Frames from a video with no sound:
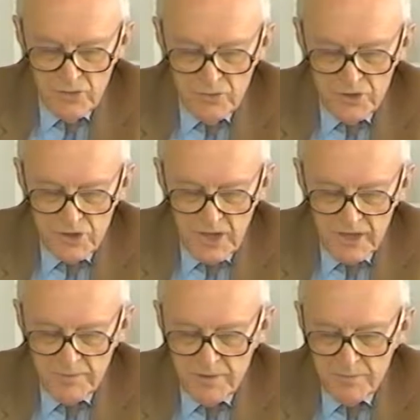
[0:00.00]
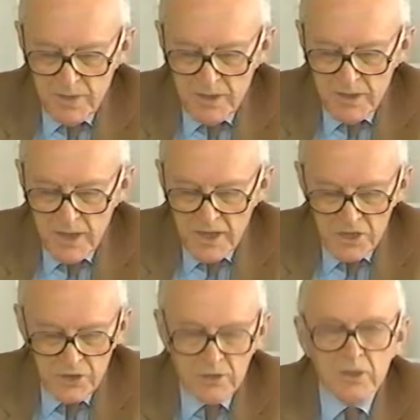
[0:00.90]
which had to be made
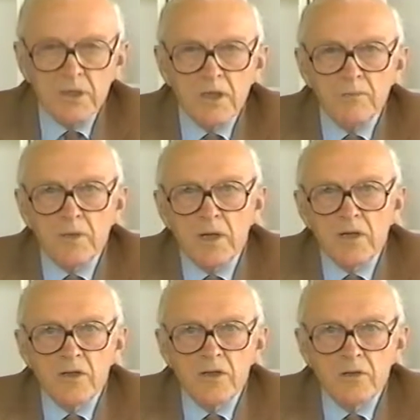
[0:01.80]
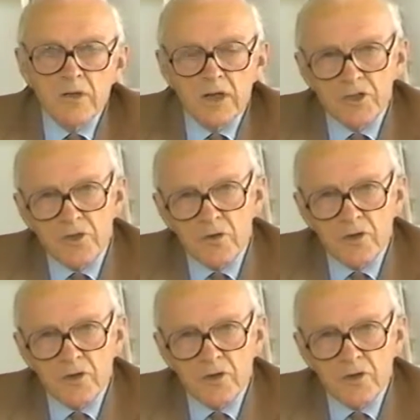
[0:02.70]
nationally and by international